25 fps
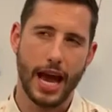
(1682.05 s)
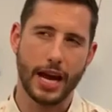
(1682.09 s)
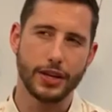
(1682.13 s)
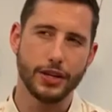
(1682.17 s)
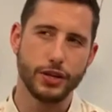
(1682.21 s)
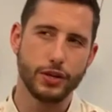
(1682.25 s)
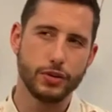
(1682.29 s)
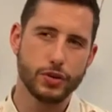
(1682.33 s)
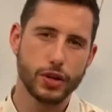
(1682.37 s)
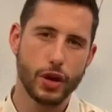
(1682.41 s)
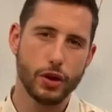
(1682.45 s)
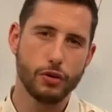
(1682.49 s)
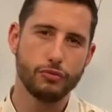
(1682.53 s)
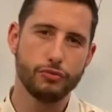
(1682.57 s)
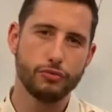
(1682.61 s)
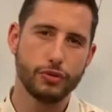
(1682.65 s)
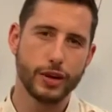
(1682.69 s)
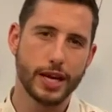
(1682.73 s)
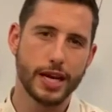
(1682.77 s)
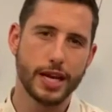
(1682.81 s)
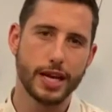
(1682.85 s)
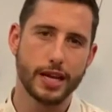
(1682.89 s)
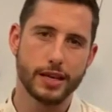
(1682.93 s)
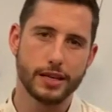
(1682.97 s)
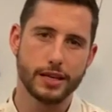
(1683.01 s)
and you don't
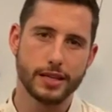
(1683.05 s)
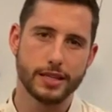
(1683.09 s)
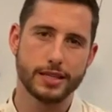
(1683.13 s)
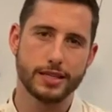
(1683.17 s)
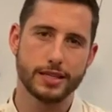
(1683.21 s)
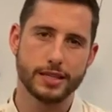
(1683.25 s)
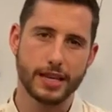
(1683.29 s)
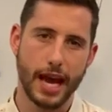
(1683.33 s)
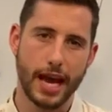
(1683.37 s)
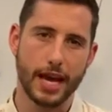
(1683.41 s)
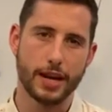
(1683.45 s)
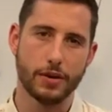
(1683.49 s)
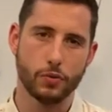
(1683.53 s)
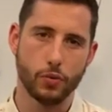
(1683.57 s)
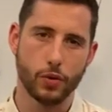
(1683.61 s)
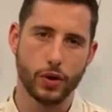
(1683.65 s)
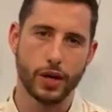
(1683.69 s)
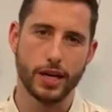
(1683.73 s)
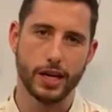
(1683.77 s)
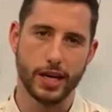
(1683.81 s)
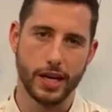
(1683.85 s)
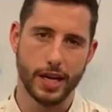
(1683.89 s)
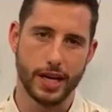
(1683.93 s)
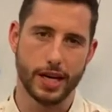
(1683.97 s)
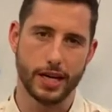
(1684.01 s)
really understand
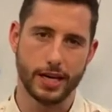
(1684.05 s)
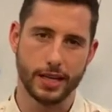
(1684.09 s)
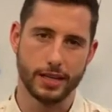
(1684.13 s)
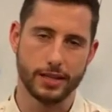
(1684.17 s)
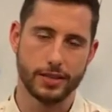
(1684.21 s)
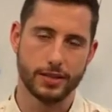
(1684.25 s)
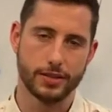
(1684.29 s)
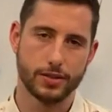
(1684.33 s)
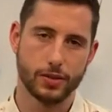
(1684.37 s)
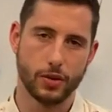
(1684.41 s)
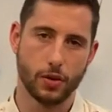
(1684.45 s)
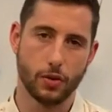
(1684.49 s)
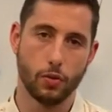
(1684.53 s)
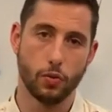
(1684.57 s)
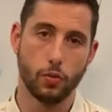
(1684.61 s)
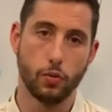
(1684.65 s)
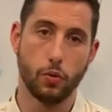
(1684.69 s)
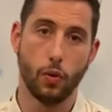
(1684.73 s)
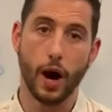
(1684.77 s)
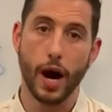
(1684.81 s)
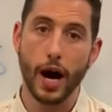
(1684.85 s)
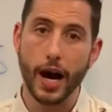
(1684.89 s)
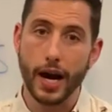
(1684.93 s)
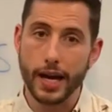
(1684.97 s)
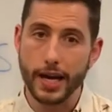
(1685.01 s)
what it is or
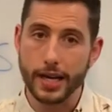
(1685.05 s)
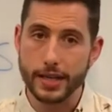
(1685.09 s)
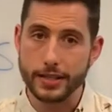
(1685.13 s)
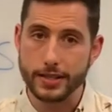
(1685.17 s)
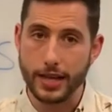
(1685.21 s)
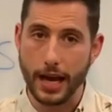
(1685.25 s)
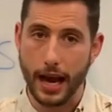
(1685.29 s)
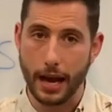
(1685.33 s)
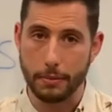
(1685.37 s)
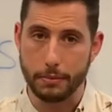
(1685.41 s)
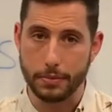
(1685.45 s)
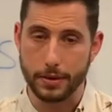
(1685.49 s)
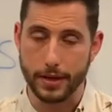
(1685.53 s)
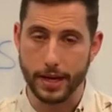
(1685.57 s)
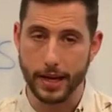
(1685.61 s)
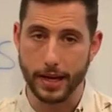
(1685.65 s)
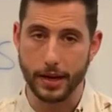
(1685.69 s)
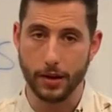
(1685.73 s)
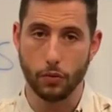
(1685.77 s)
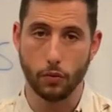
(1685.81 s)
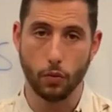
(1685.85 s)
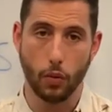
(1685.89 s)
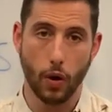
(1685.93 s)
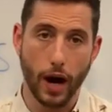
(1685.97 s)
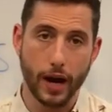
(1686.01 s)
why it's
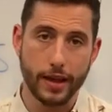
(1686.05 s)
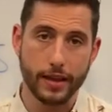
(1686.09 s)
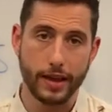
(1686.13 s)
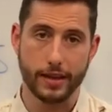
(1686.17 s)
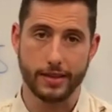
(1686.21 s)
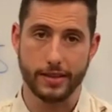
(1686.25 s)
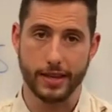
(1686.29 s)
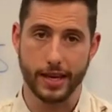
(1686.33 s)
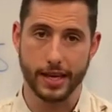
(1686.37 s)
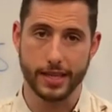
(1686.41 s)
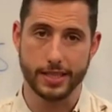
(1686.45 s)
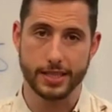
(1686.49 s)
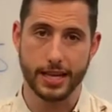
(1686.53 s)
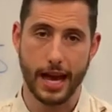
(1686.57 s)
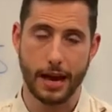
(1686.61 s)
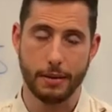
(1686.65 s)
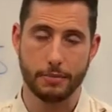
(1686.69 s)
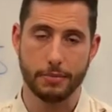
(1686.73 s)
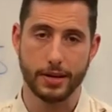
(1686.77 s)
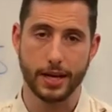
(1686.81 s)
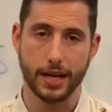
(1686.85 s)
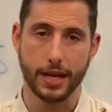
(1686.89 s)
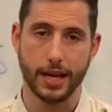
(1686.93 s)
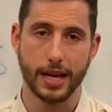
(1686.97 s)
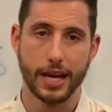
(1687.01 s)
happening, why that thing is
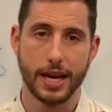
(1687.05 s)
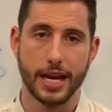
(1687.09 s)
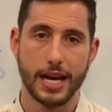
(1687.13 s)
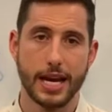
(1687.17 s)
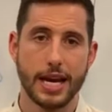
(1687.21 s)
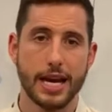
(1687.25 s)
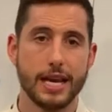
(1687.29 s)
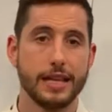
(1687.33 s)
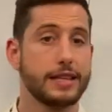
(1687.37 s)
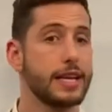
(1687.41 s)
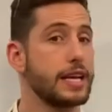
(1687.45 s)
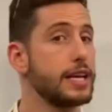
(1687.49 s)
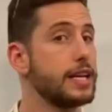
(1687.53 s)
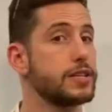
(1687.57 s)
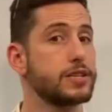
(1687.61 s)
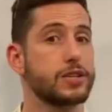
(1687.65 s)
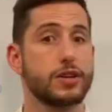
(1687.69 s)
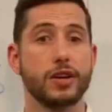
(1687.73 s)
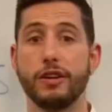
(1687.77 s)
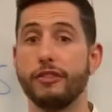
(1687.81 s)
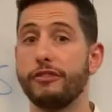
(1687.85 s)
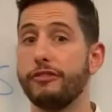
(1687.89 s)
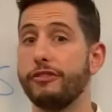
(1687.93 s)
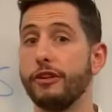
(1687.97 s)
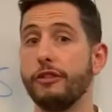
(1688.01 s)
happening, then it's
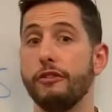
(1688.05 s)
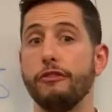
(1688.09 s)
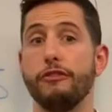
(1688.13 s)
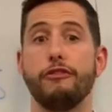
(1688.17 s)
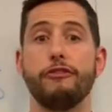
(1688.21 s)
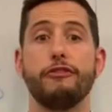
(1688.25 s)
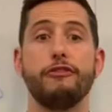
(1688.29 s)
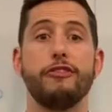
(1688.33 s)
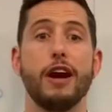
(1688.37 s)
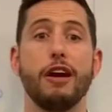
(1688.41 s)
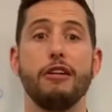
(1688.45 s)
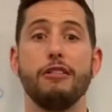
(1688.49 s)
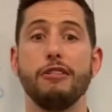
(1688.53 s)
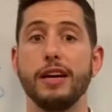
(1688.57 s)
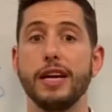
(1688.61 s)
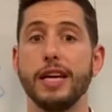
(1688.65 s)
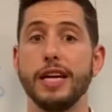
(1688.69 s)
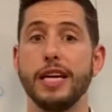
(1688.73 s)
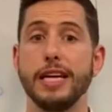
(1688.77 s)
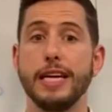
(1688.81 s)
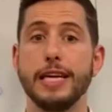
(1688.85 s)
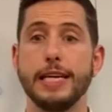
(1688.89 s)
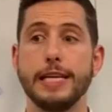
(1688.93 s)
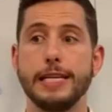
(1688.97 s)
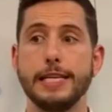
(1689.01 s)
going to feel
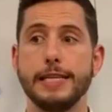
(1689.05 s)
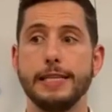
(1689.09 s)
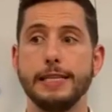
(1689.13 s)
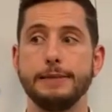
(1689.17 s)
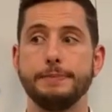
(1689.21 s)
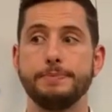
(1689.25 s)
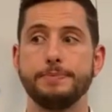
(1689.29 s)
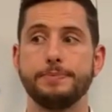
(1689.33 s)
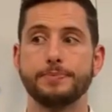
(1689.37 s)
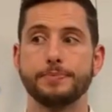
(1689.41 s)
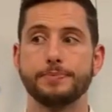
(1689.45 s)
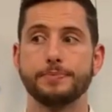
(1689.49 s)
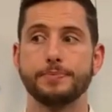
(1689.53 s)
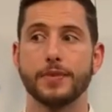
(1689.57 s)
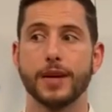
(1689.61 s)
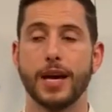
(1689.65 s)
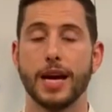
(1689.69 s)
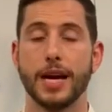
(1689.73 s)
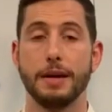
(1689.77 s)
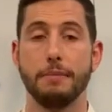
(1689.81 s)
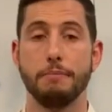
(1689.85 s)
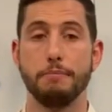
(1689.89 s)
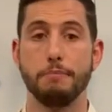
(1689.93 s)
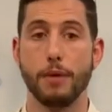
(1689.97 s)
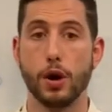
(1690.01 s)
very
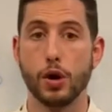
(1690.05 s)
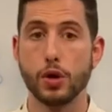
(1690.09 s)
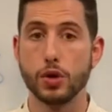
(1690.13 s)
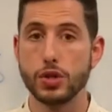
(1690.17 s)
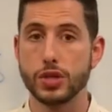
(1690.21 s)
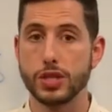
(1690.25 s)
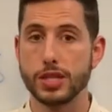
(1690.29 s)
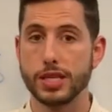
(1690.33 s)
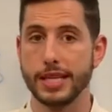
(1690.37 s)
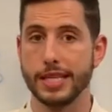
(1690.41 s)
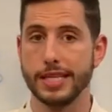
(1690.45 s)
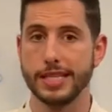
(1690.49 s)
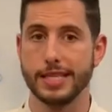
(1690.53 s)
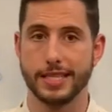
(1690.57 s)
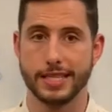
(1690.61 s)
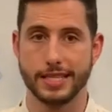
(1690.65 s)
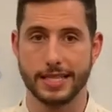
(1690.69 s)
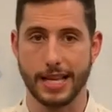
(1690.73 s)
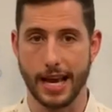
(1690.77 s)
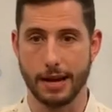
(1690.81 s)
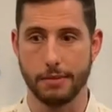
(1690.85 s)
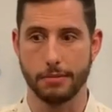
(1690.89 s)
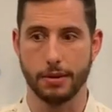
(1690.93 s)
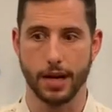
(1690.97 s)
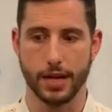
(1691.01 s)
emotionally
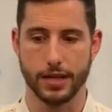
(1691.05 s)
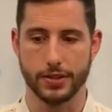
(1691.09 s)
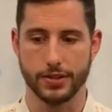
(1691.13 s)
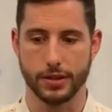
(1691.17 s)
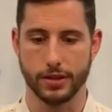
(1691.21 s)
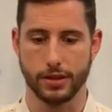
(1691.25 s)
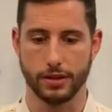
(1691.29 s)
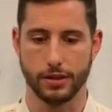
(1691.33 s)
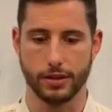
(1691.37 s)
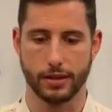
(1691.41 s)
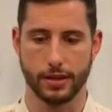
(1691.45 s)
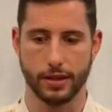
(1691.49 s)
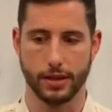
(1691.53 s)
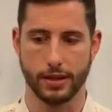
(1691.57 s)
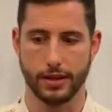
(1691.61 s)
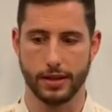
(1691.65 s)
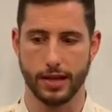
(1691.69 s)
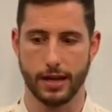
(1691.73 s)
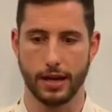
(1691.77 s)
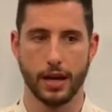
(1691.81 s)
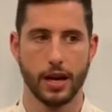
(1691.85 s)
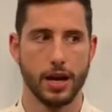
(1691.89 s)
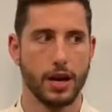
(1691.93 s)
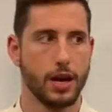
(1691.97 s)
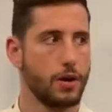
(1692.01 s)
destabilizing. You're going to
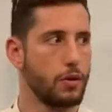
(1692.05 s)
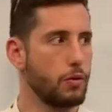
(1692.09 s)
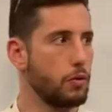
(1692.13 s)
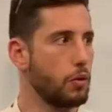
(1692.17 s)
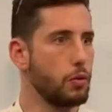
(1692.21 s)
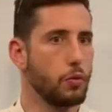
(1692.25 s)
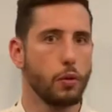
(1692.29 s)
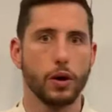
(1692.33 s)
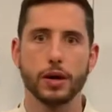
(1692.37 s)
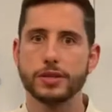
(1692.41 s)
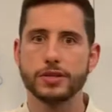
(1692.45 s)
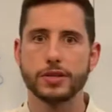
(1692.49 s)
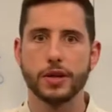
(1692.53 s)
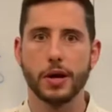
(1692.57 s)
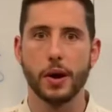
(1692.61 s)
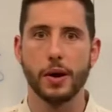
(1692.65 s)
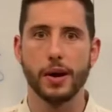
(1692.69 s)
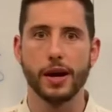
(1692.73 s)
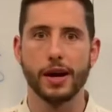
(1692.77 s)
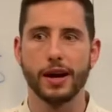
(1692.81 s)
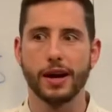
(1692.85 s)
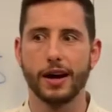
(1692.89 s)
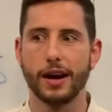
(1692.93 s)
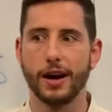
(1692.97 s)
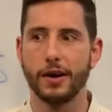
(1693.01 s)
think, well, what's
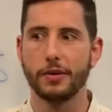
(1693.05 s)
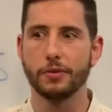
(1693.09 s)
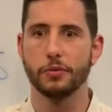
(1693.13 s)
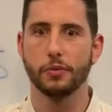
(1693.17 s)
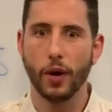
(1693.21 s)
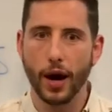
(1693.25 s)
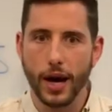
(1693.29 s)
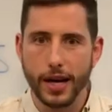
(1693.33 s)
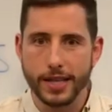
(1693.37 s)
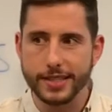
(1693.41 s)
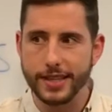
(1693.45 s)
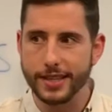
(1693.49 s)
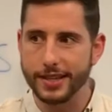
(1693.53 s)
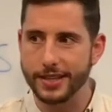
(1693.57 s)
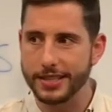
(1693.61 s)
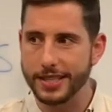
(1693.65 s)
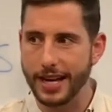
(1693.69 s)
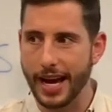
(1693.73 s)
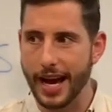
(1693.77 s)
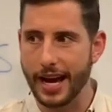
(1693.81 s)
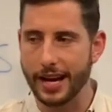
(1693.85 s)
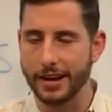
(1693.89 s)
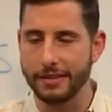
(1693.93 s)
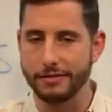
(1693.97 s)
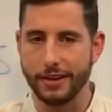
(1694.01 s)
going on? Why has it gone
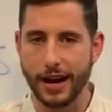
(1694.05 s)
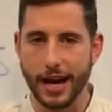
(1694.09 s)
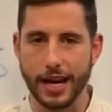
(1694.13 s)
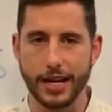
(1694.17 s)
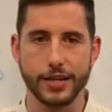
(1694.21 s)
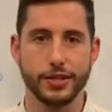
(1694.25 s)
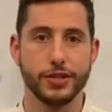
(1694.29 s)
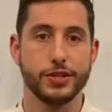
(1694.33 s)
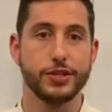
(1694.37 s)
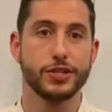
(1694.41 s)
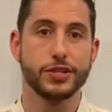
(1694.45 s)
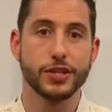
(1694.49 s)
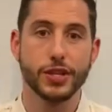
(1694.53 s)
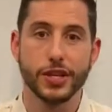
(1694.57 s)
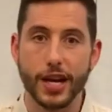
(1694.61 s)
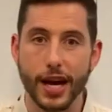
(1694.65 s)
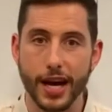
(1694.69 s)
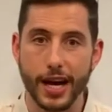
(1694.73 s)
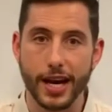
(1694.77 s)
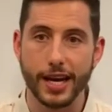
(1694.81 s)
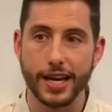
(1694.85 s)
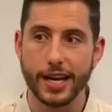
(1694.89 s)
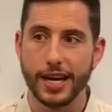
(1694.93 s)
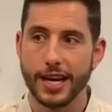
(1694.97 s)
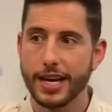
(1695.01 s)
down in value? Should
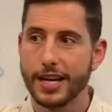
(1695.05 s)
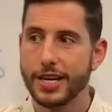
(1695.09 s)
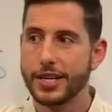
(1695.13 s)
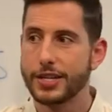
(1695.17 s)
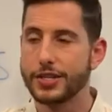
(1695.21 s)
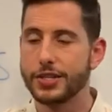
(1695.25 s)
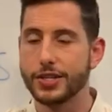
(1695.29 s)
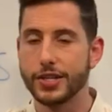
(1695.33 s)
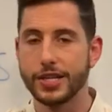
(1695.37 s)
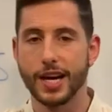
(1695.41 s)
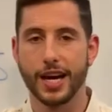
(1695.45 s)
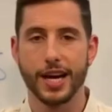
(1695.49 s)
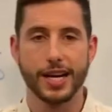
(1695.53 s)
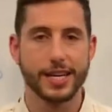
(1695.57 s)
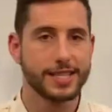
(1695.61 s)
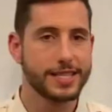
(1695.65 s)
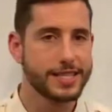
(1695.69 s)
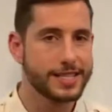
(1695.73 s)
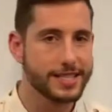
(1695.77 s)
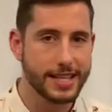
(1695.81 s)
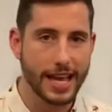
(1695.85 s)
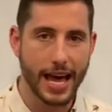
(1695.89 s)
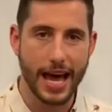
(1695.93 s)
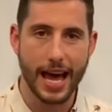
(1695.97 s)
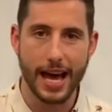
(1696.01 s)
I should I
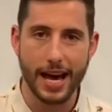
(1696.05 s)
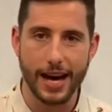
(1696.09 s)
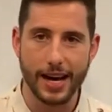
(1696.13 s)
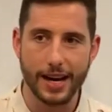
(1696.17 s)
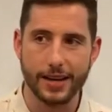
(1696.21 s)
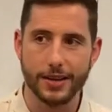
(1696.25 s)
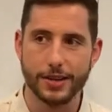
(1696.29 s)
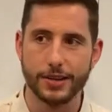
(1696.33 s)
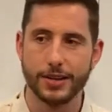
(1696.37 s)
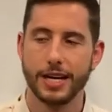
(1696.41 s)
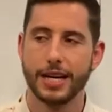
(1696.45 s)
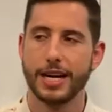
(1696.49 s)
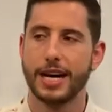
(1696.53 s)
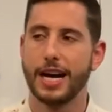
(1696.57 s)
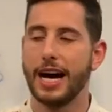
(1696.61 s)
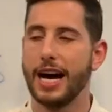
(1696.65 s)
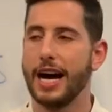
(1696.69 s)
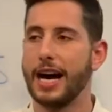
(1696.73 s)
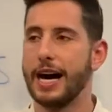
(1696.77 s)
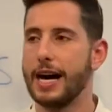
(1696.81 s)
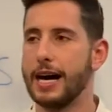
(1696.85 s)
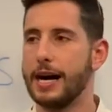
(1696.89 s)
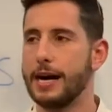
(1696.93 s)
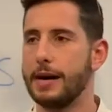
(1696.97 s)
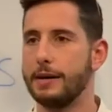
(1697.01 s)
sell?
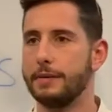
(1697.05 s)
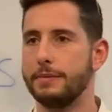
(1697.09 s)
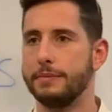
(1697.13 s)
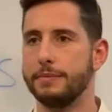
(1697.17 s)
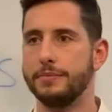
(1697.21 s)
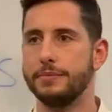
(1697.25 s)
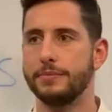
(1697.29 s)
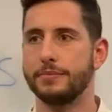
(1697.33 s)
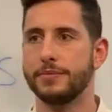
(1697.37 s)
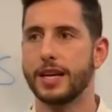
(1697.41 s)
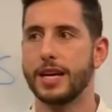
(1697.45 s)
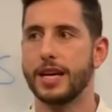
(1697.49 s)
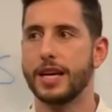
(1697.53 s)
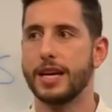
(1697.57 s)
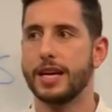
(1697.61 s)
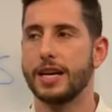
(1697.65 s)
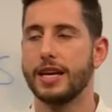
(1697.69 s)
Um,